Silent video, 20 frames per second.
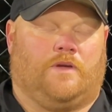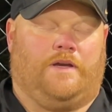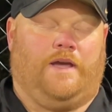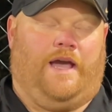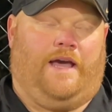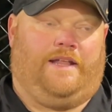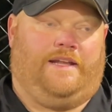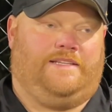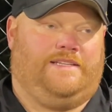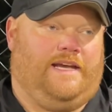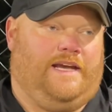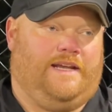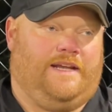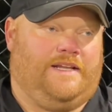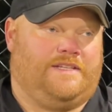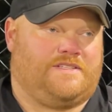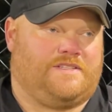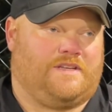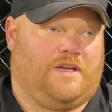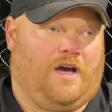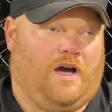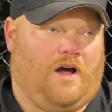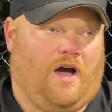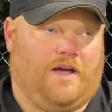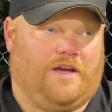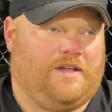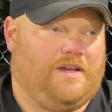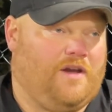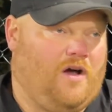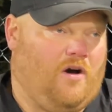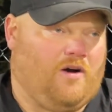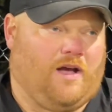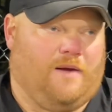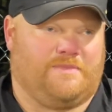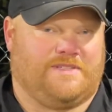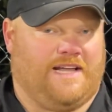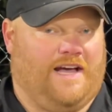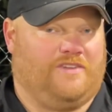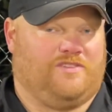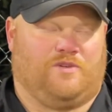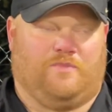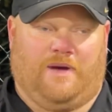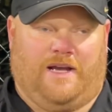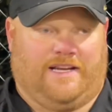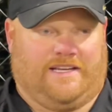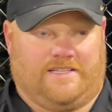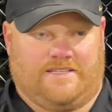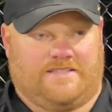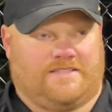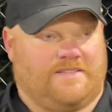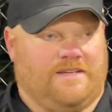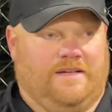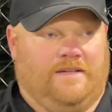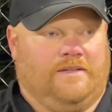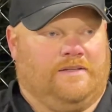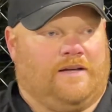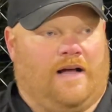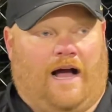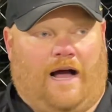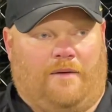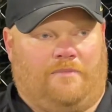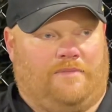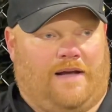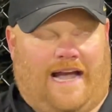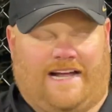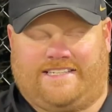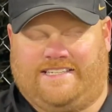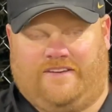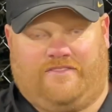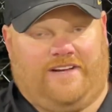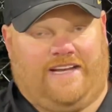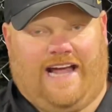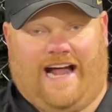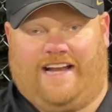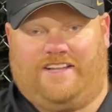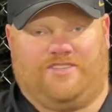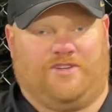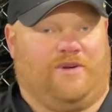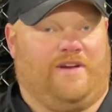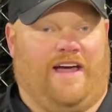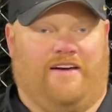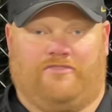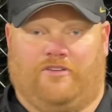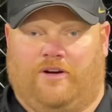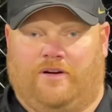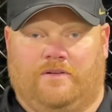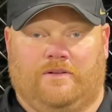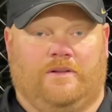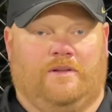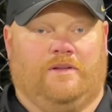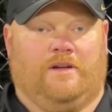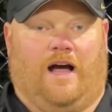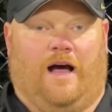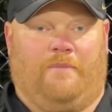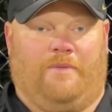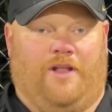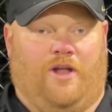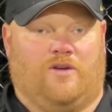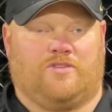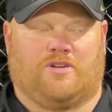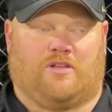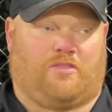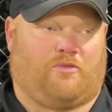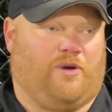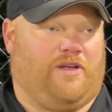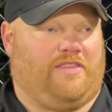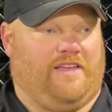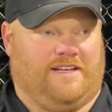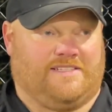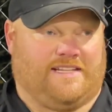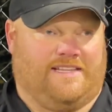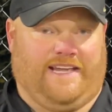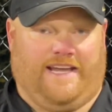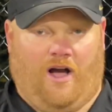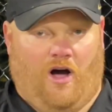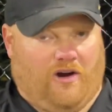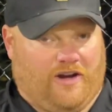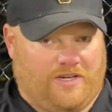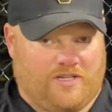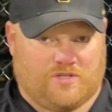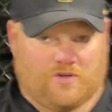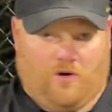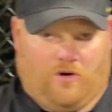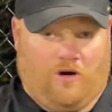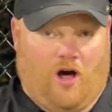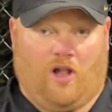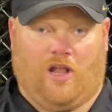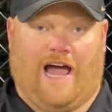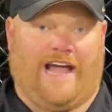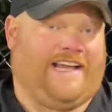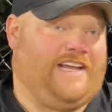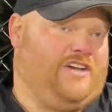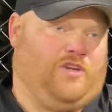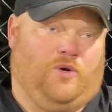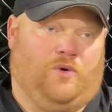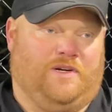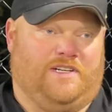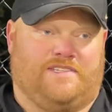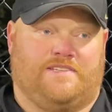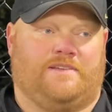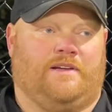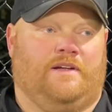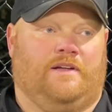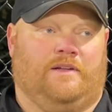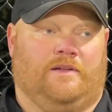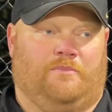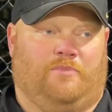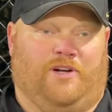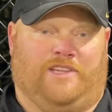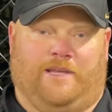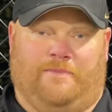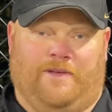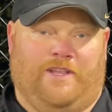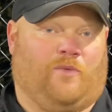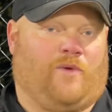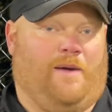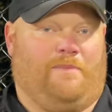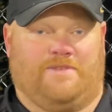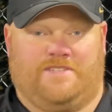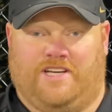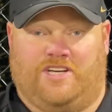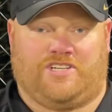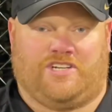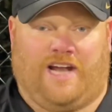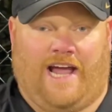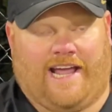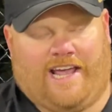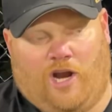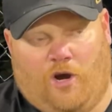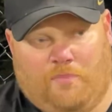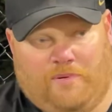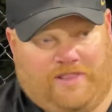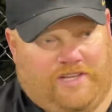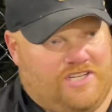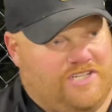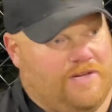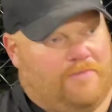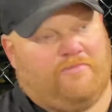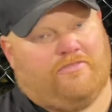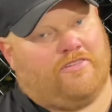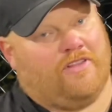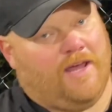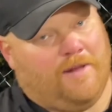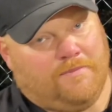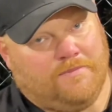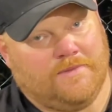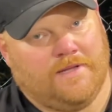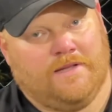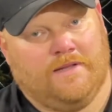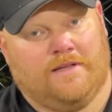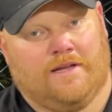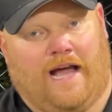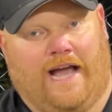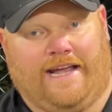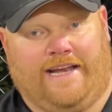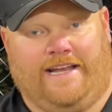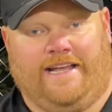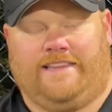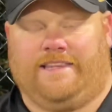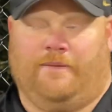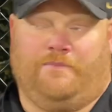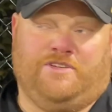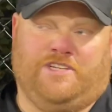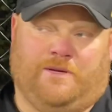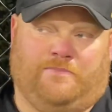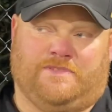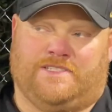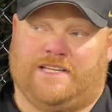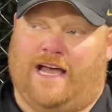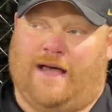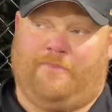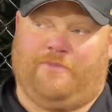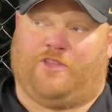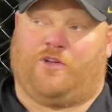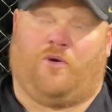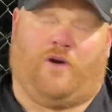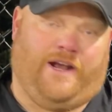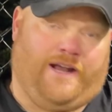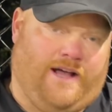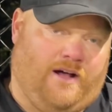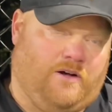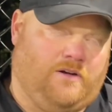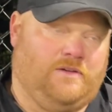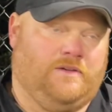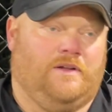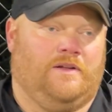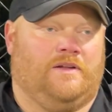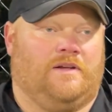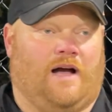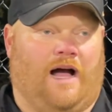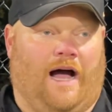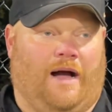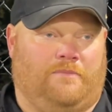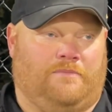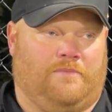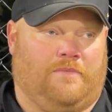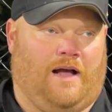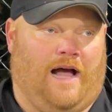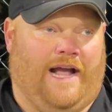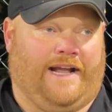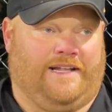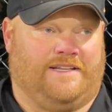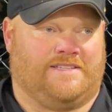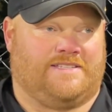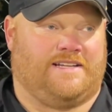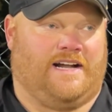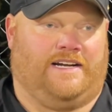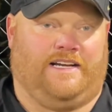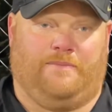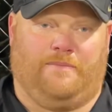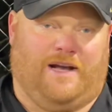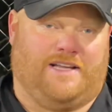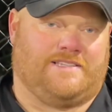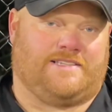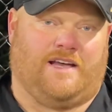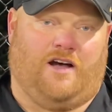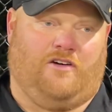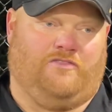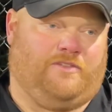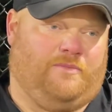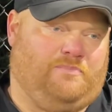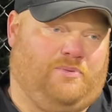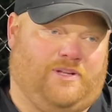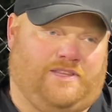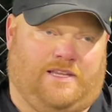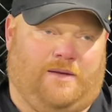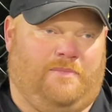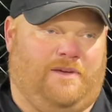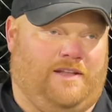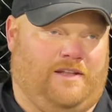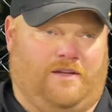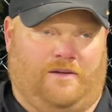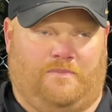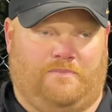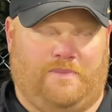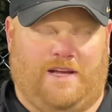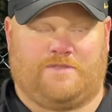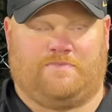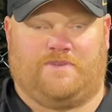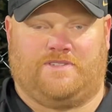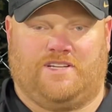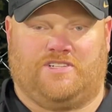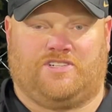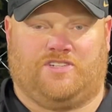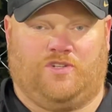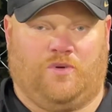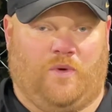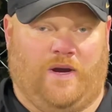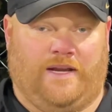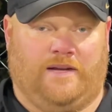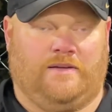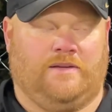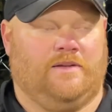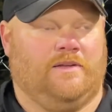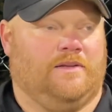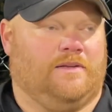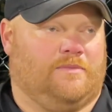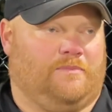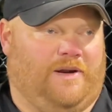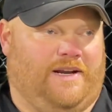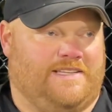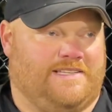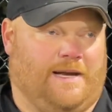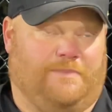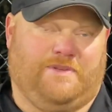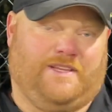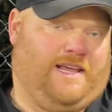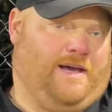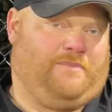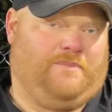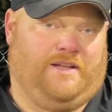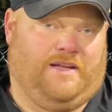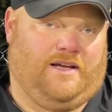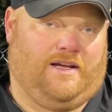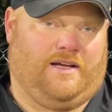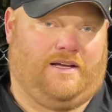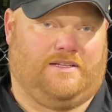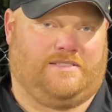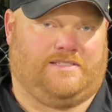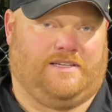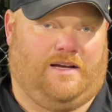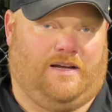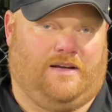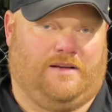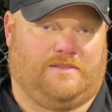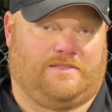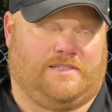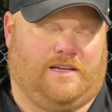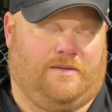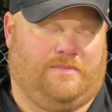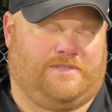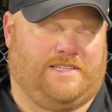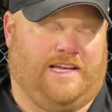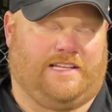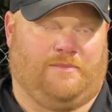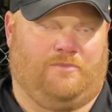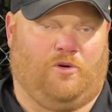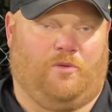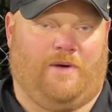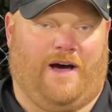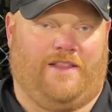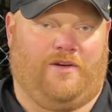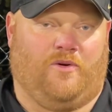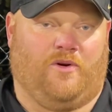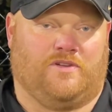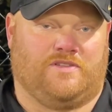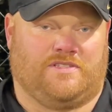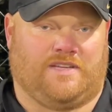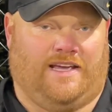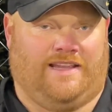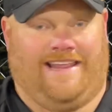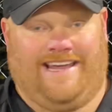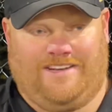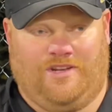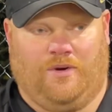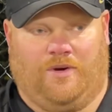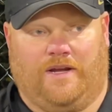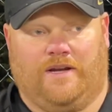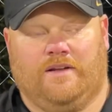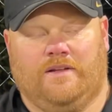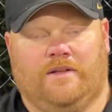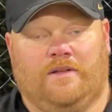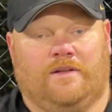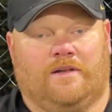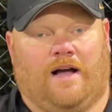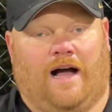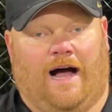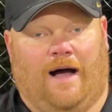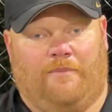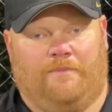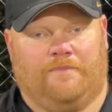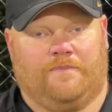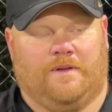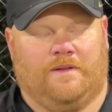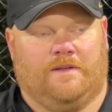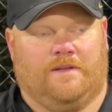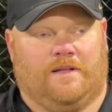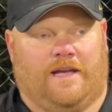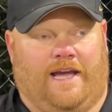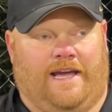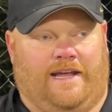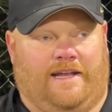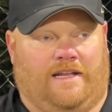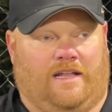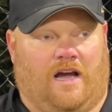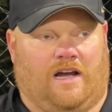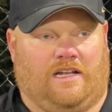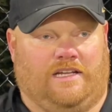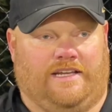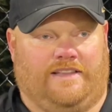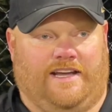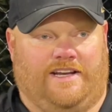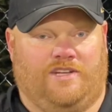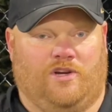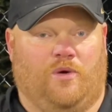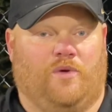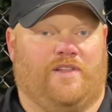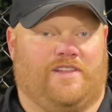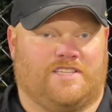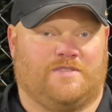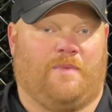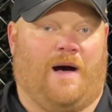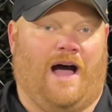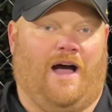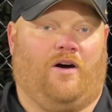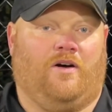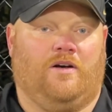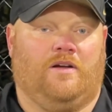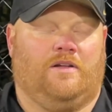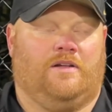Yeah, they did, and it all comes down to, Mike, is activity, attitude, and effort. And those are 3 things that they all control. All I can do is put them in the right position. I can open the gym for them. I can get them gym time with Cradell. I can study myself and put them in the best position to win. But it's up to them to take the bull by the horns, and they do it. And luckily, they do it with a smile.